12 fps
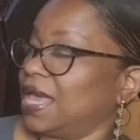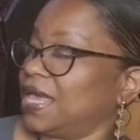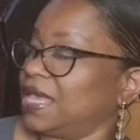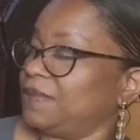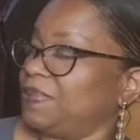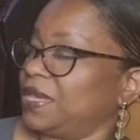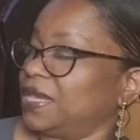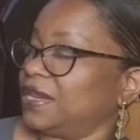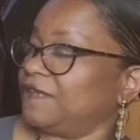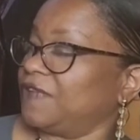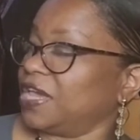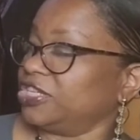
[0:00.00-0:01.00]
It'd be an
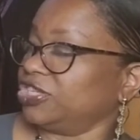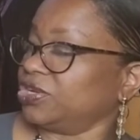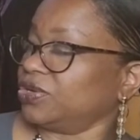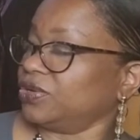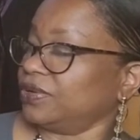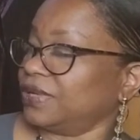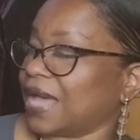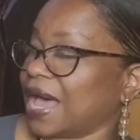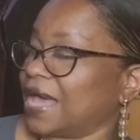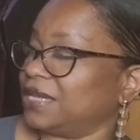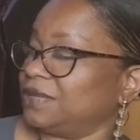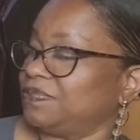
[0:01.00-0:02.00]
adventure
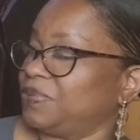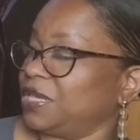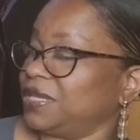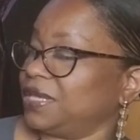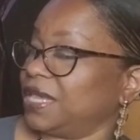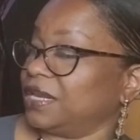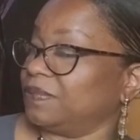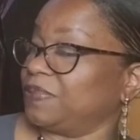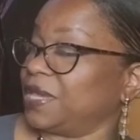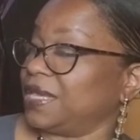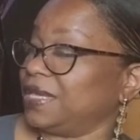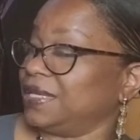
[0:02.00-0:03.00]
It'd
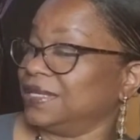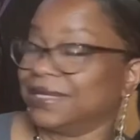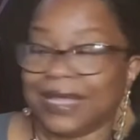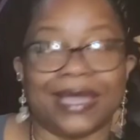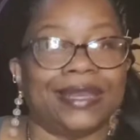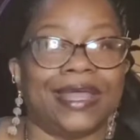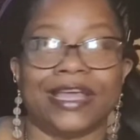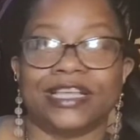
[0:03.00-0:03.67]
be an